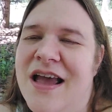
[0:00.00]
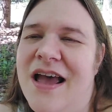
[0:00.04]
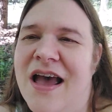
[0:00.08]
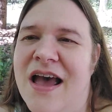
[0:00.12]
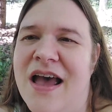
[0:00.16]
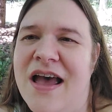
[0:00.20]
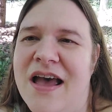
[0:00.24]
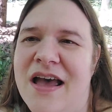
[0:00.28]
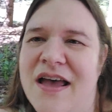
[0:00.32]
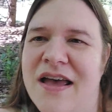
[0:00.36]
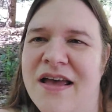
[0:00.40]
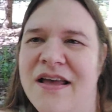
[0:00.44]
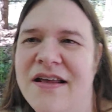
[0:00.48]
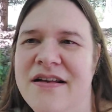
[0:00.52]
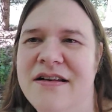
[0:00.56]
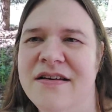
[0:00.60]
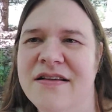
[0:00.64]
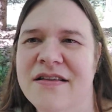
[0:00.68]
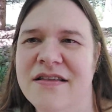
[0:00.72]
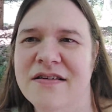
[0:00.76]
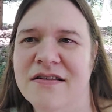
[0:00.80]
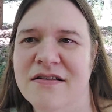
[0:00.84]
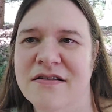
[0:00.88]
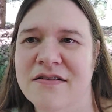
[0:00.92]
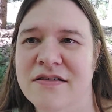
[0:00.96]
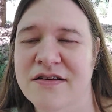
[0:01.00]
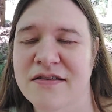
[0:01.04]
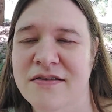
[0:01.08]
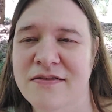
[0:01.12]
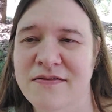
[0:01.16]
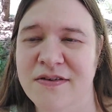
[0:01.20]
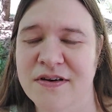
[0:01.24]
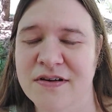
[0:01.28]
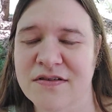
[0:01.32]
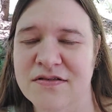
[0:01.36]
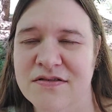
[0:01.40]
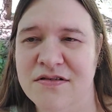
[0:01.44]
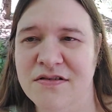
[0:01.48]
and their
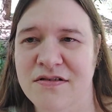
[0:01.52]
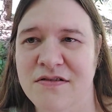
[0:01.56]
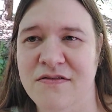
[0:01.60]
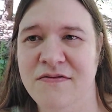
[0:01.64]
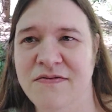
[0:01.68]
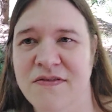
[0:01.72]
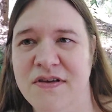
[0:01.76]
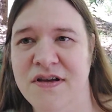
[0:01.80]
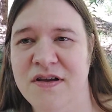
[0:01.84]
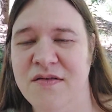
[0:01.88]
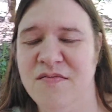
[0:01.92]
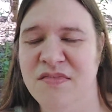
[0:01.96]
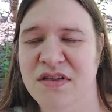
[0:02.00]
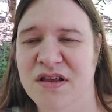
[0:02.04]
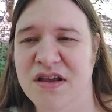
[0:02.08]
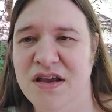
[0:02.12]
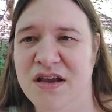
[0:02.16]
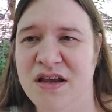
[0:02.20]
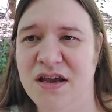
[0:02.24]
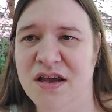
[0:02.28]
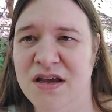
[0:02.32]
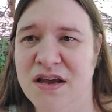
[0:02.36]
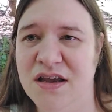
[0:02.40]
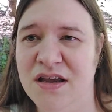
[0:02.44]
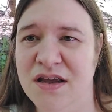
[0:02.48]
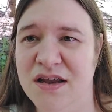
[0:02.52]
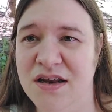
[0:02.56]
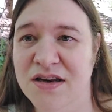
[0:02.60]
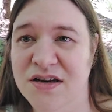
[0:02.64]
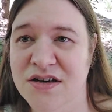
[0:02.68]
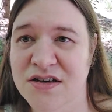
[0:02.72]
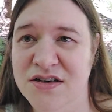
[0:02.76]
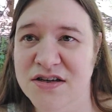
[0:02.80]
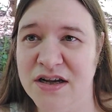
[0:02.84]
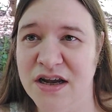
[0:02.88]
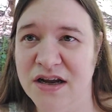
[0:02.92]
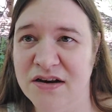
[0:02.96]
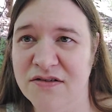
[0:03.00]
dysfunctional family
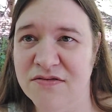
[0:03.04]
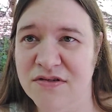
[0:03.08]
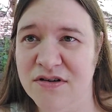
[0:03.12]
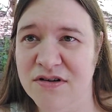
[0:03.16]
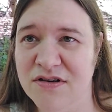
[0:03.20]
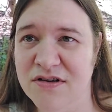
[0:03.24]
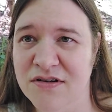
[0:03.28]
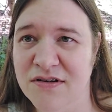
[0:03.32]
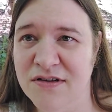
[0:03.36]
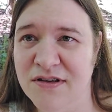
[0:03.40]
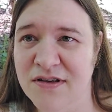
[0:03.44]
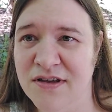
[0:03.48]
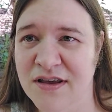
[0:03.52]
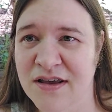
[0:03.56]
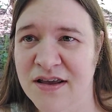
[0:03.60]
in general.